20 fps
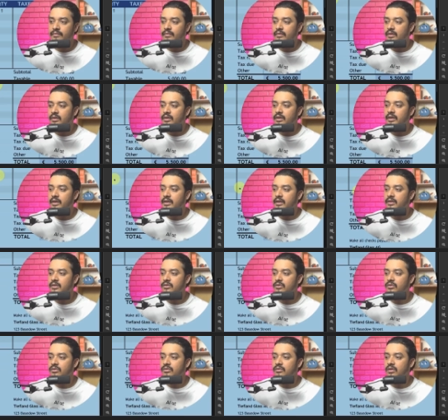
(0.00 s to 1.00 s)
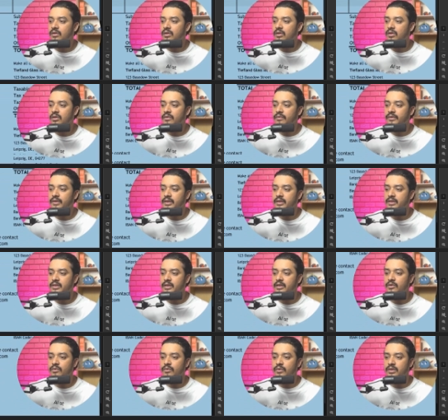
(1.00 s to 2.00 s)
right? So all of this
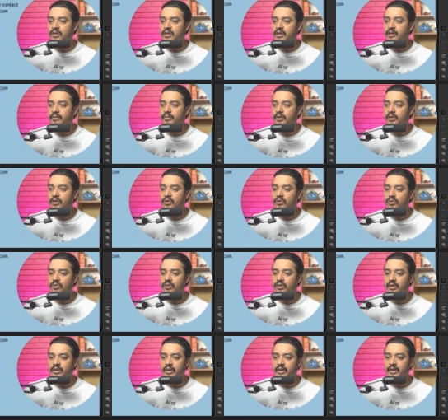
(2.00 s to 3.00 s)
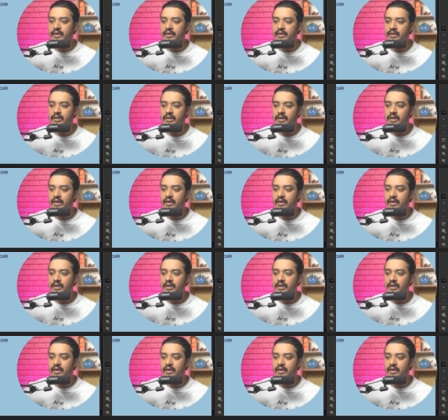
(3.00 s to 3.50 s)
it was able to read, right?